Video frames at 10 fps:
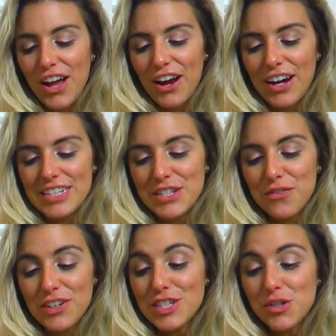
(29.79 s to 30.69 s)
All right,
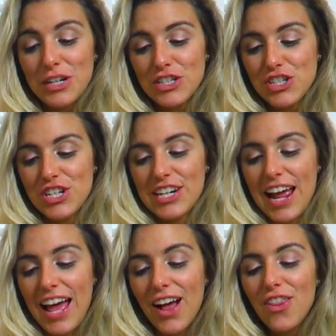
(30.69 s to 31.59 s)
so first question,
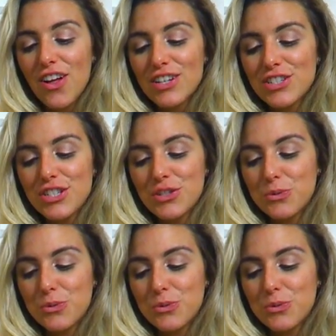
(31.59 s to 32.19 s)
how long do